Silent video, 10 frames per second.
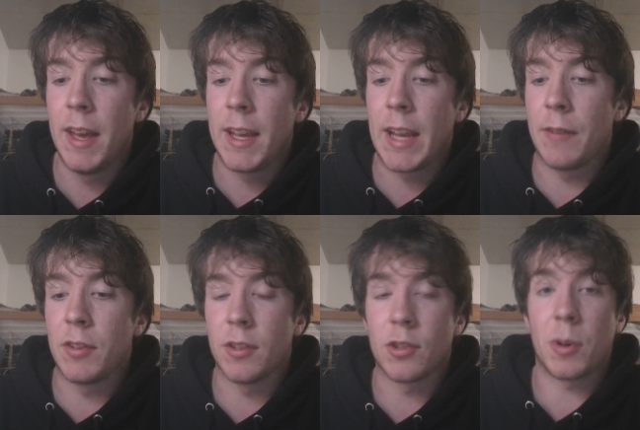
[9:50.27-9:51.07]
He
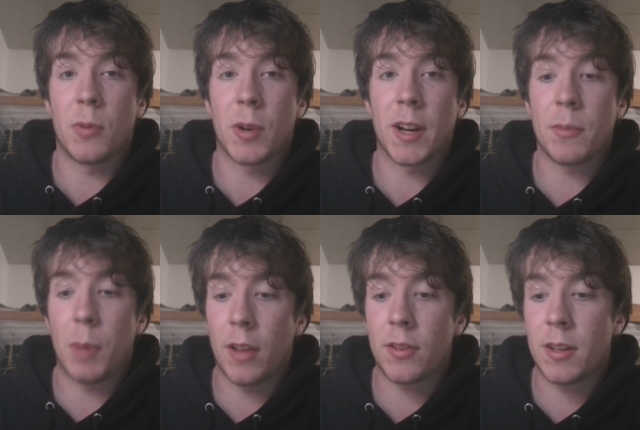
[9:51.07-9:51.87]
averages 24 against
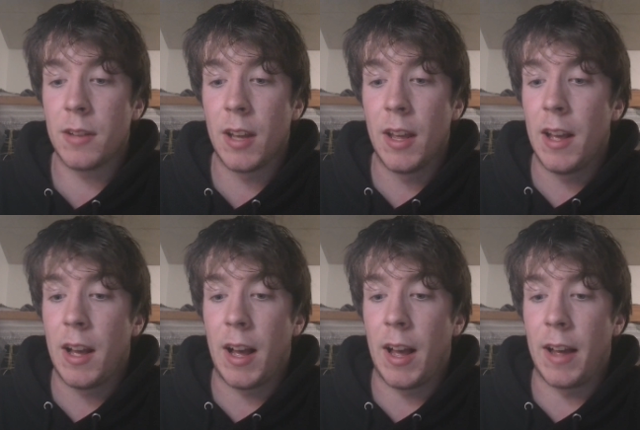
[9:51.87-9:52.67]
Boston.
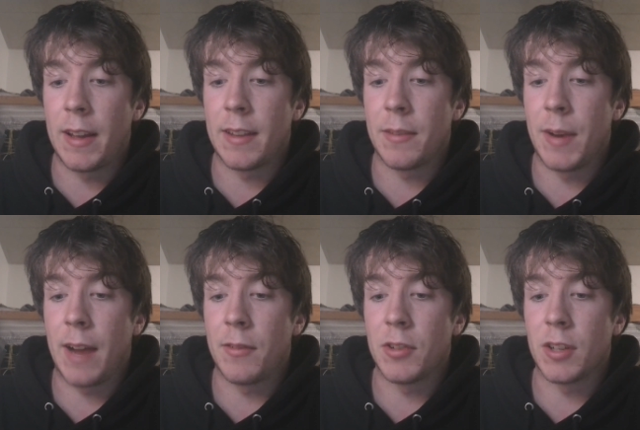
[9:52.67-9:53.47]
Uh, he's been
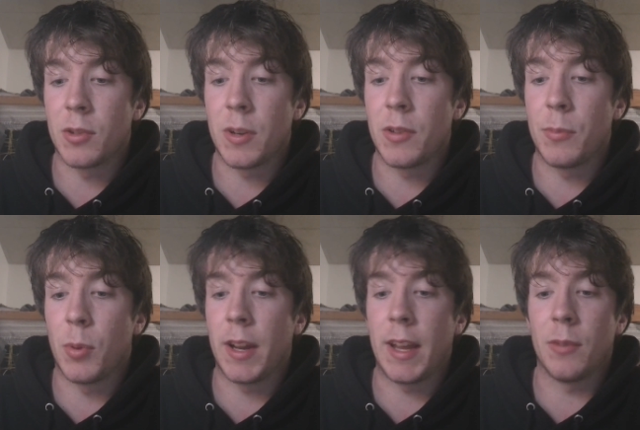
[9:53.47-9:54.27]
averaging
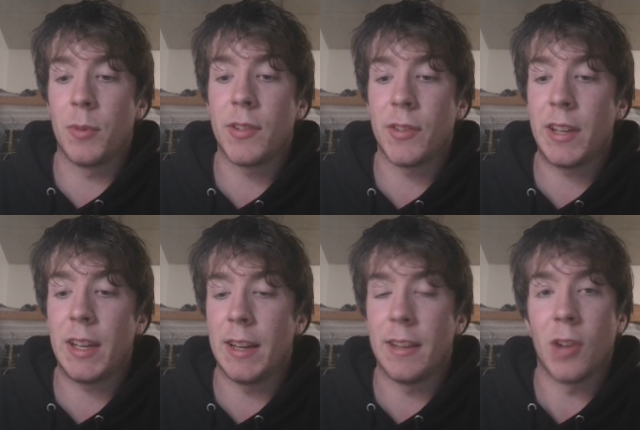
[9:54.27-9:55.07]
23.8
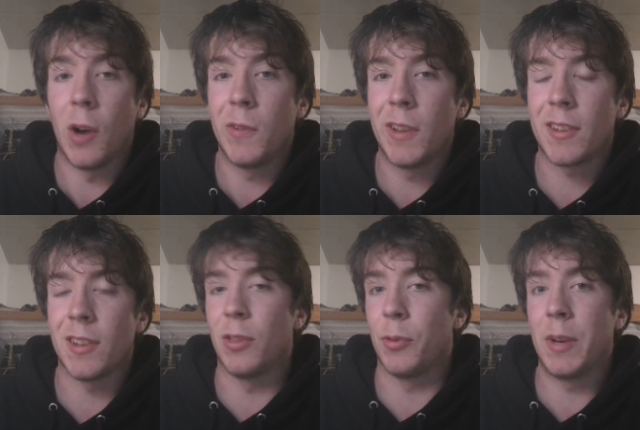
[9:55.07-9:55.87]
recently, and he's over this
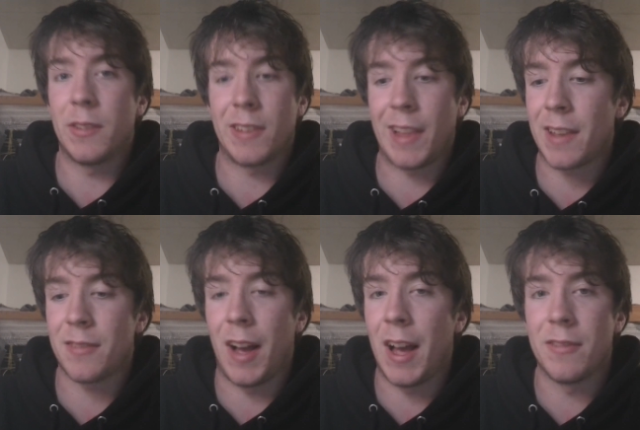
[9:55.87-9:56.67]
in three of his
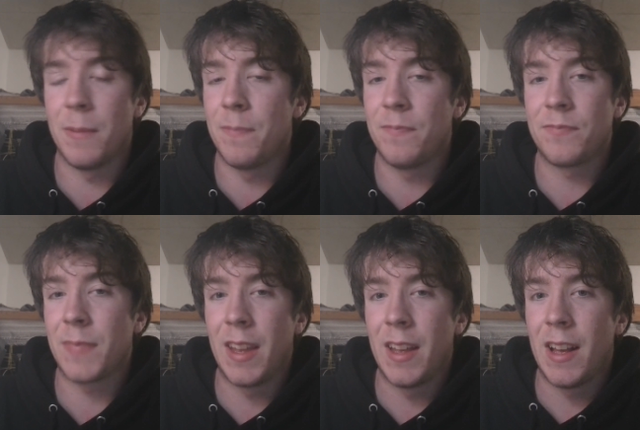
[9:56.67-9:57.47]
last five.
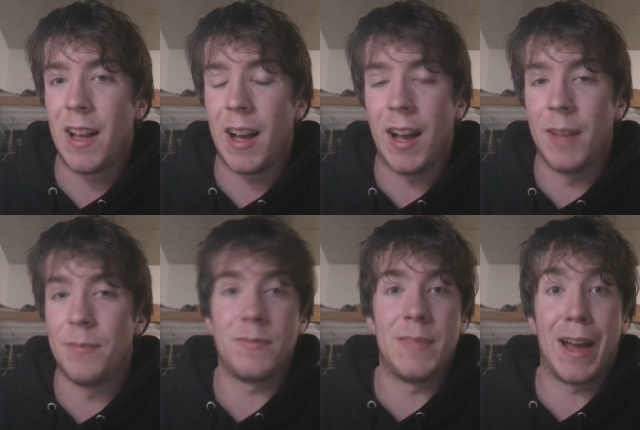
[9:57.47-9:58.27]
Uh,
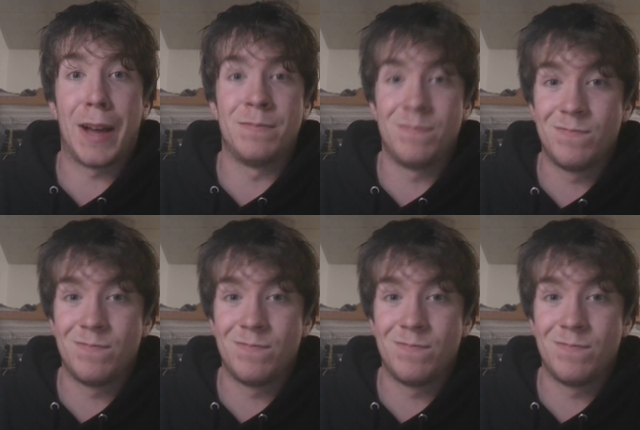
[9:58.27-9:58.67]
yeah,